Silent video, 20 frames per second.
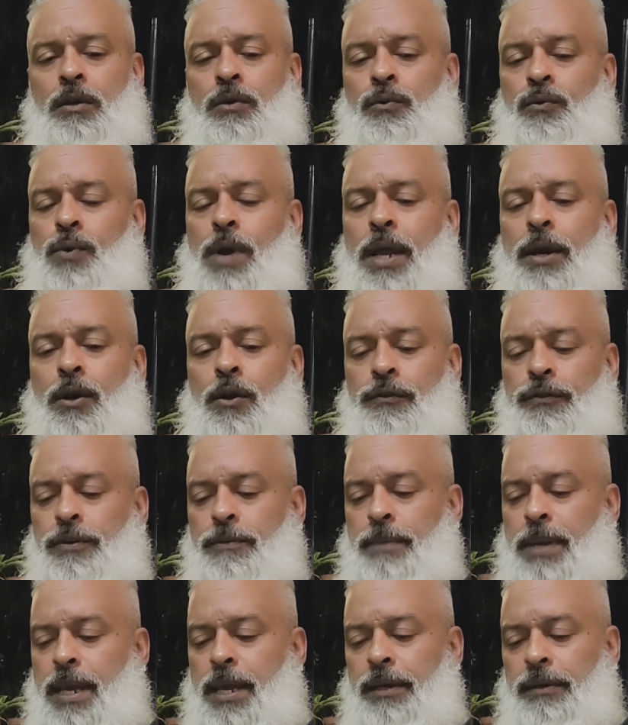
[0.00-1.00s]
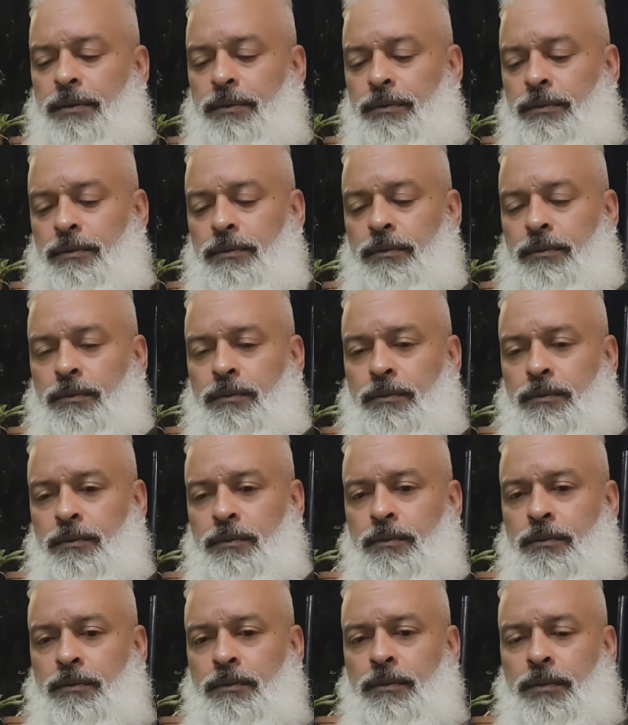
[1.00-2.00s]
Right off the bat,
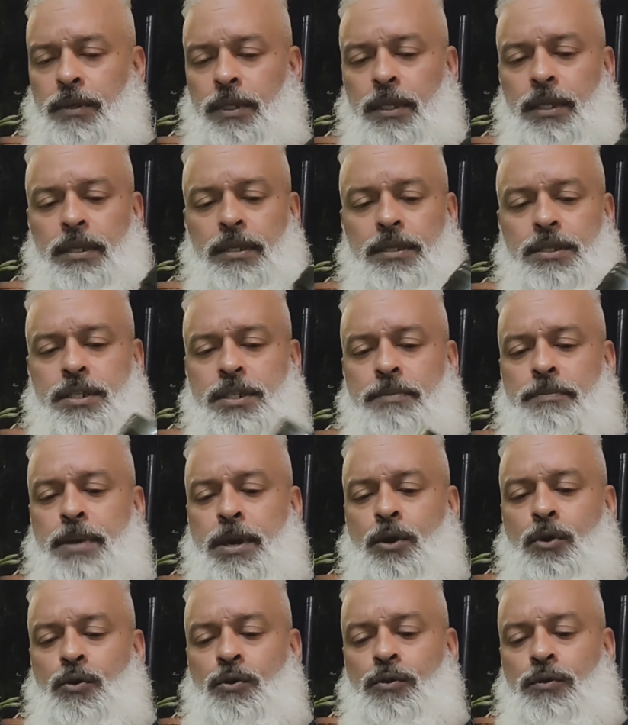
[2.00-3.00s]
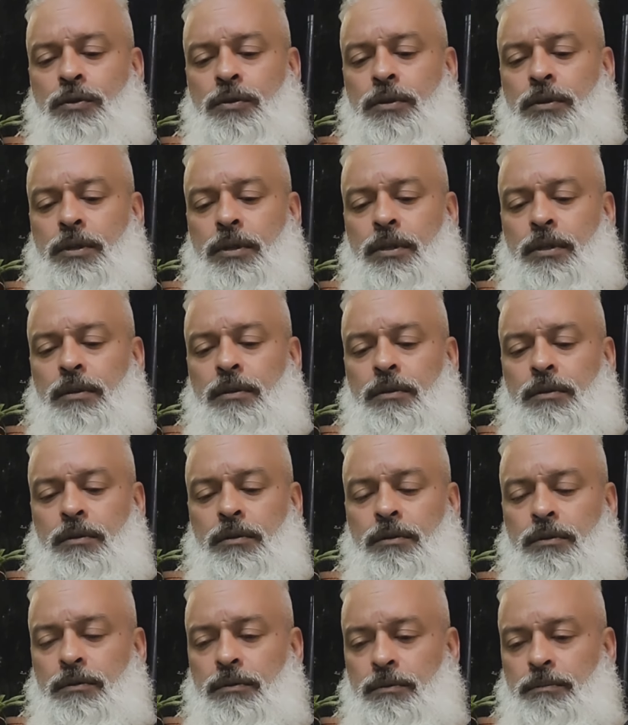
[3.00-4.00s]
it's a metal
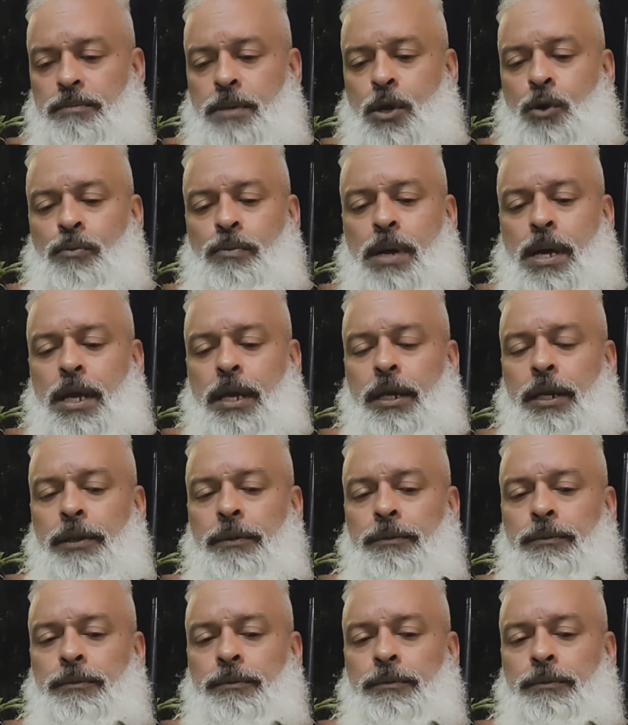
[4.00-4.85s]
body.